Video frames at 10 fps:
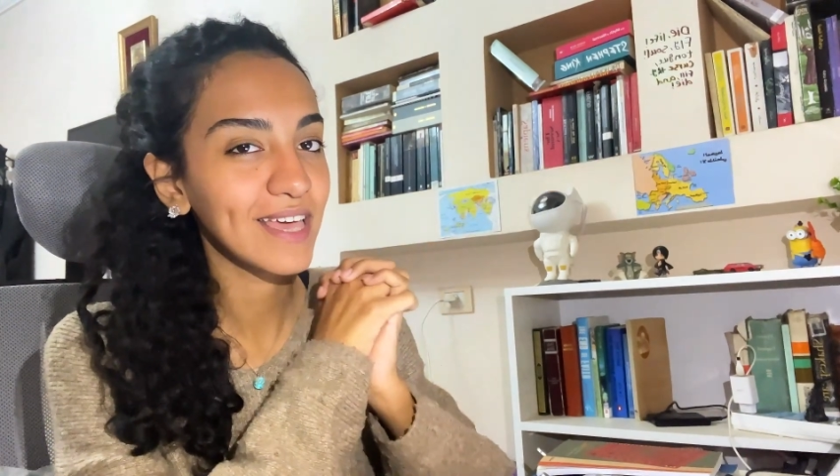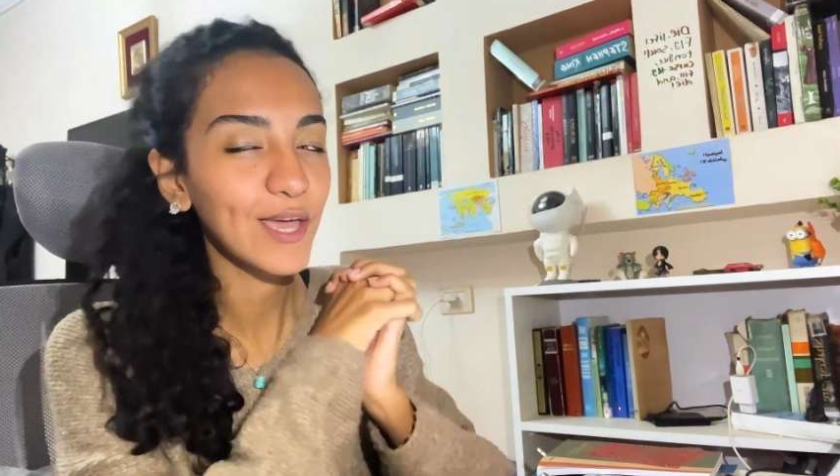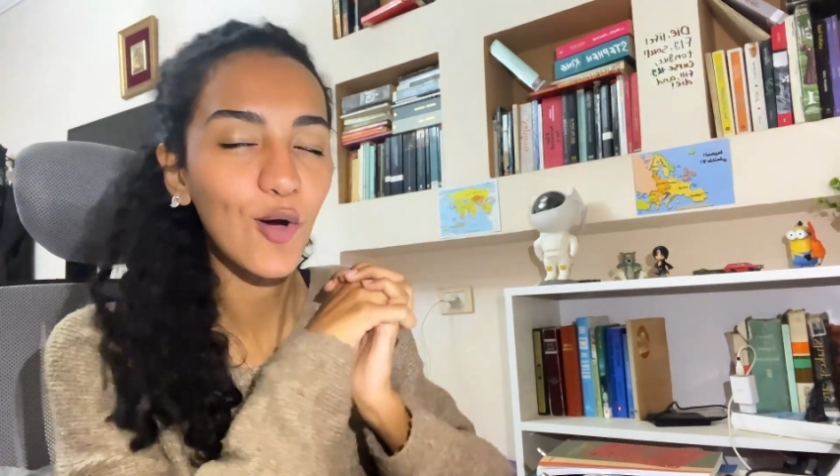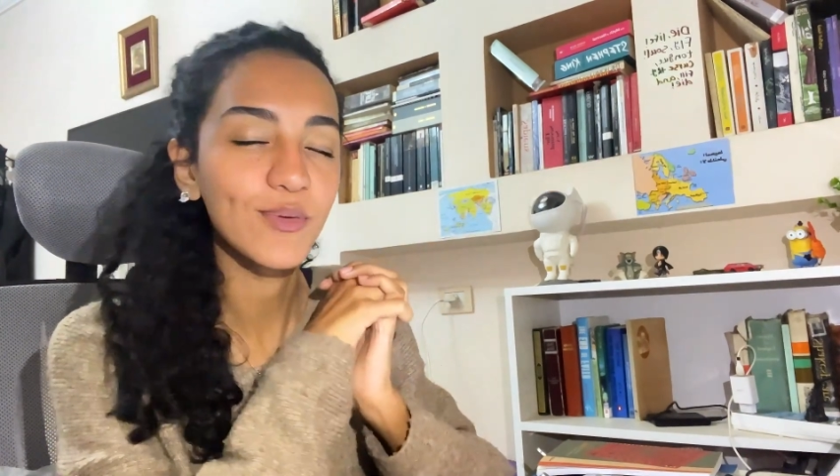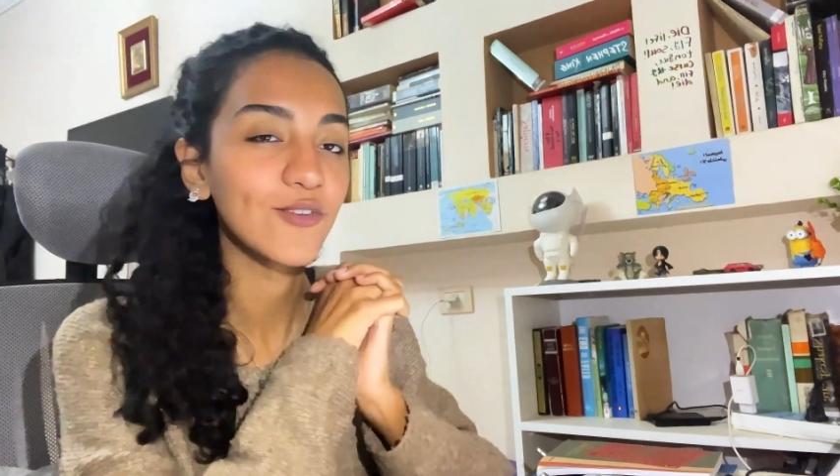
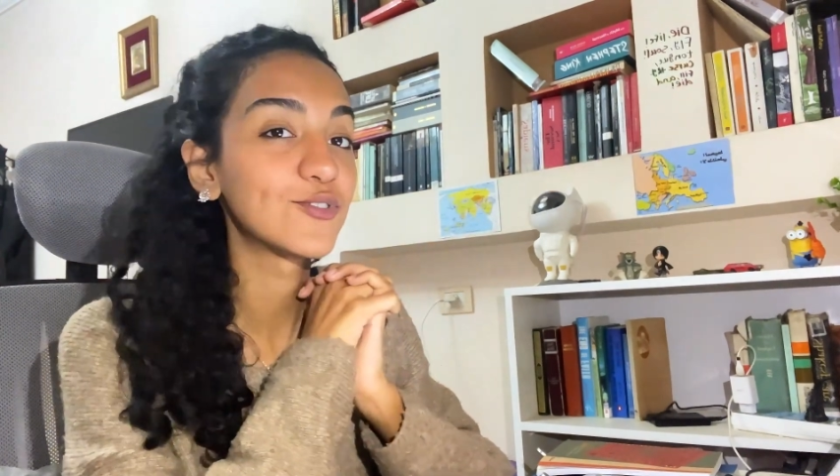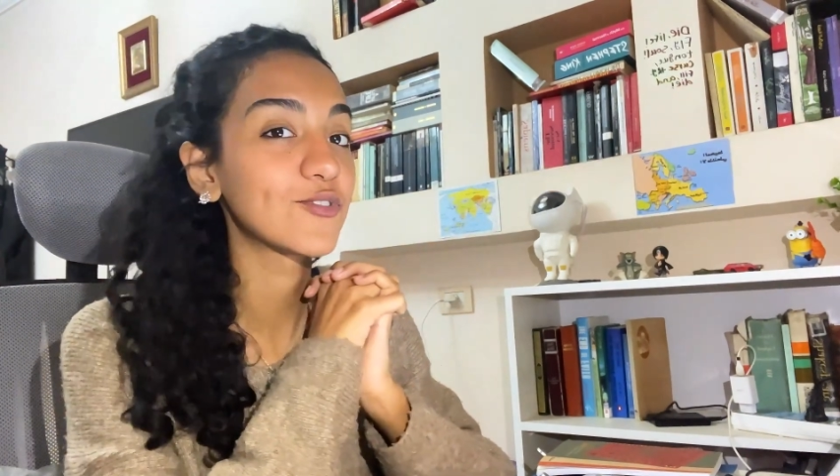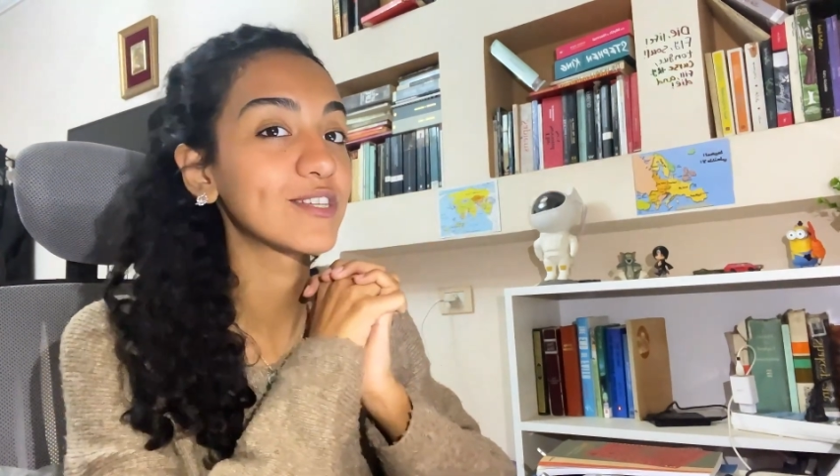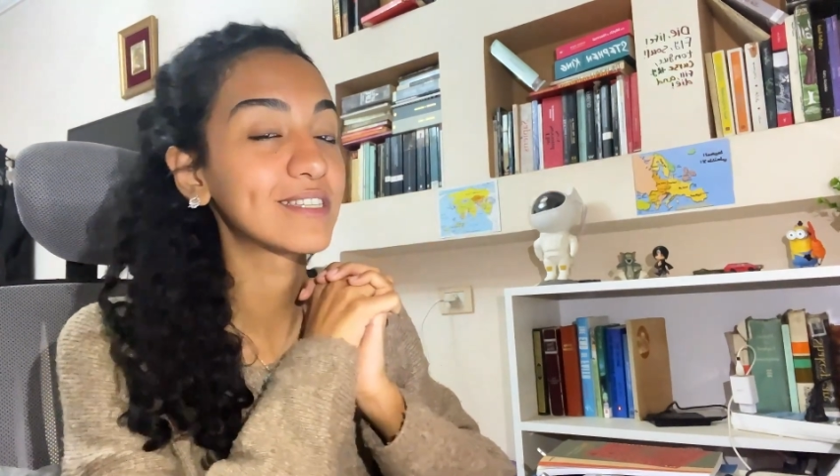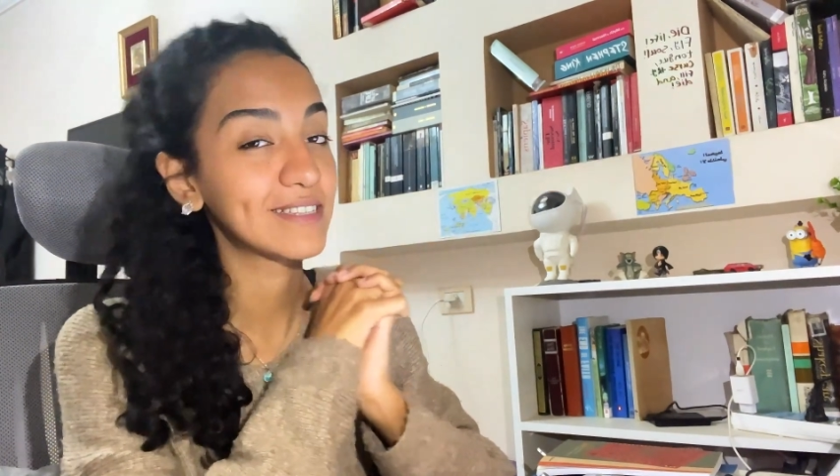Hope you
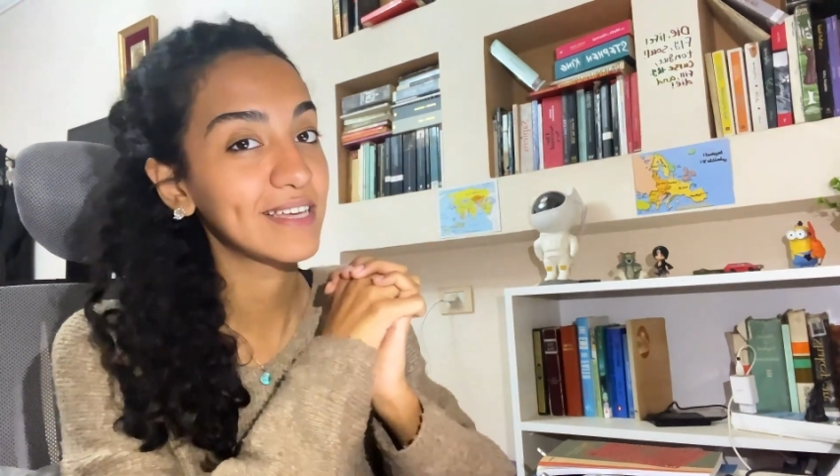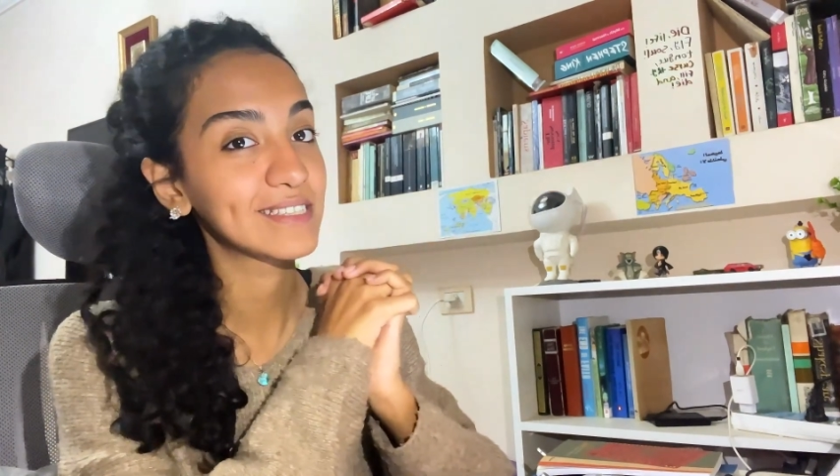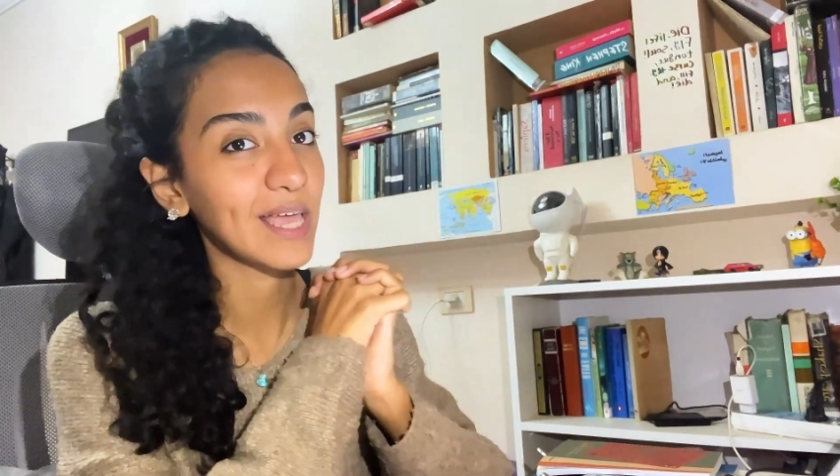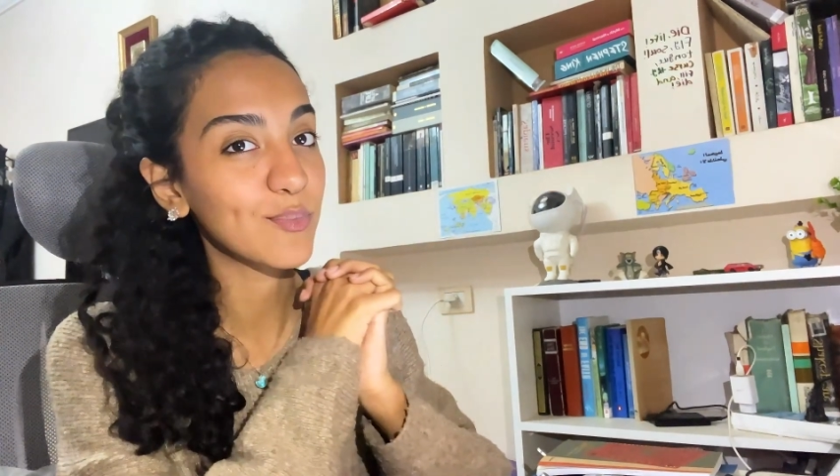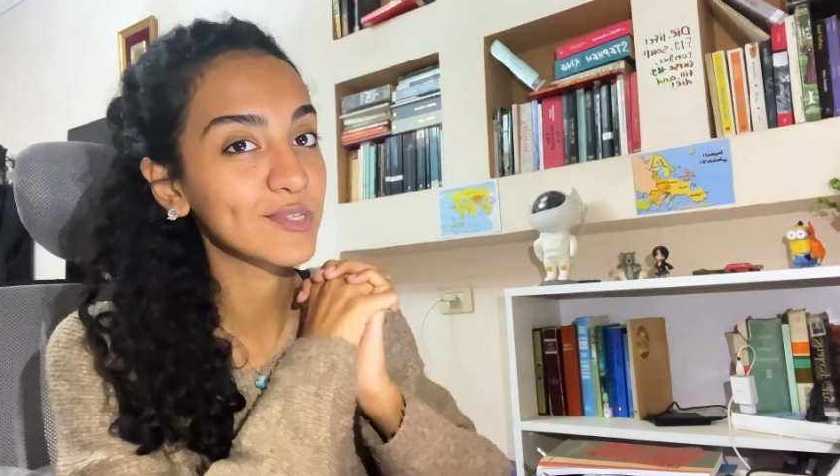enjoyed today's
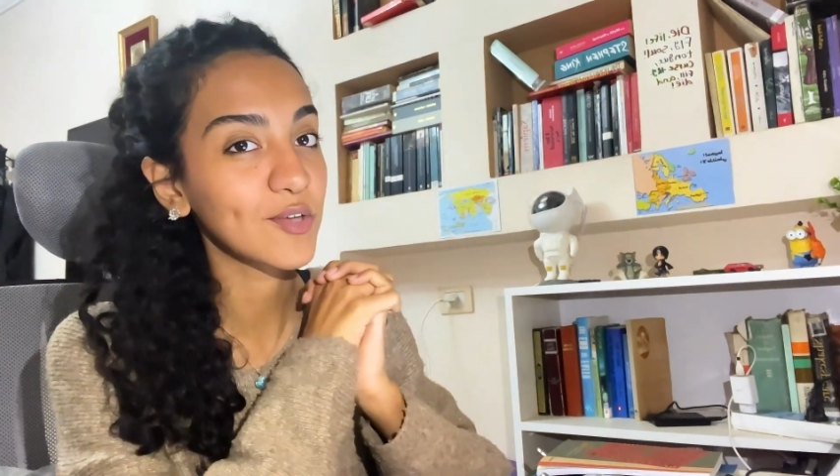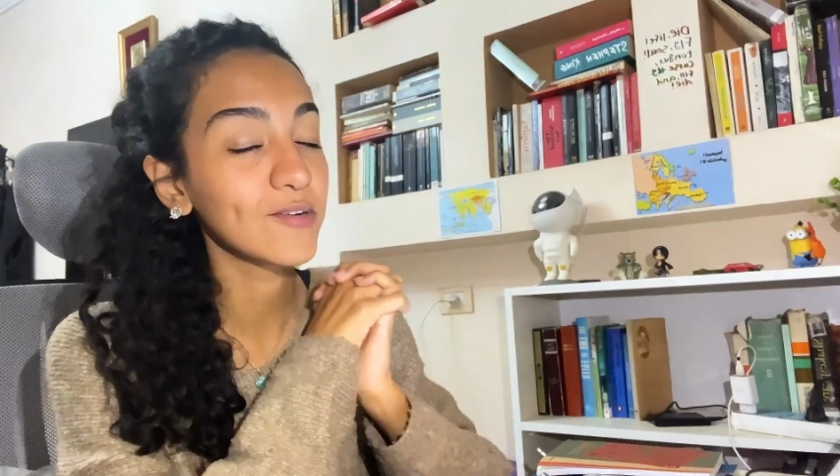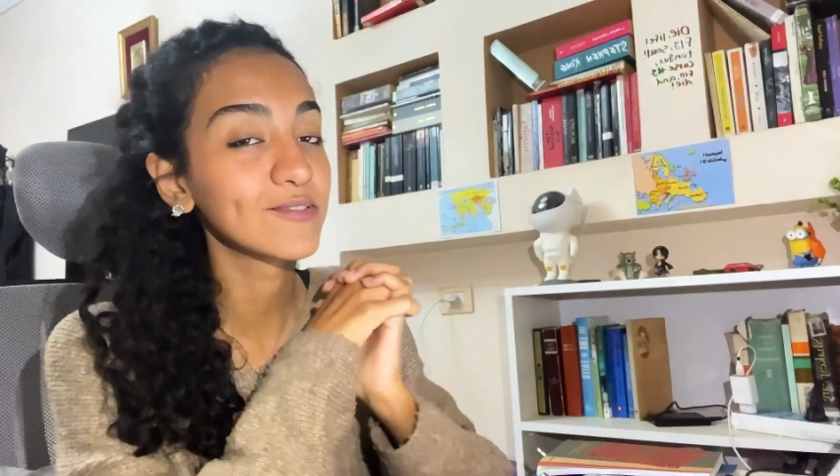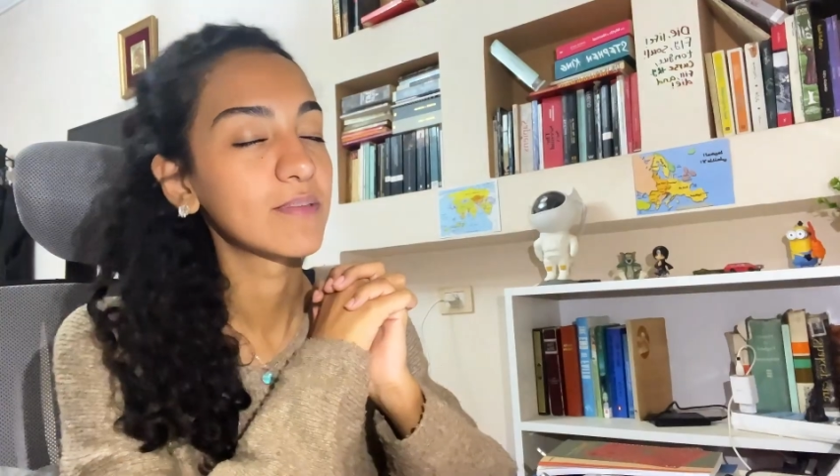episode.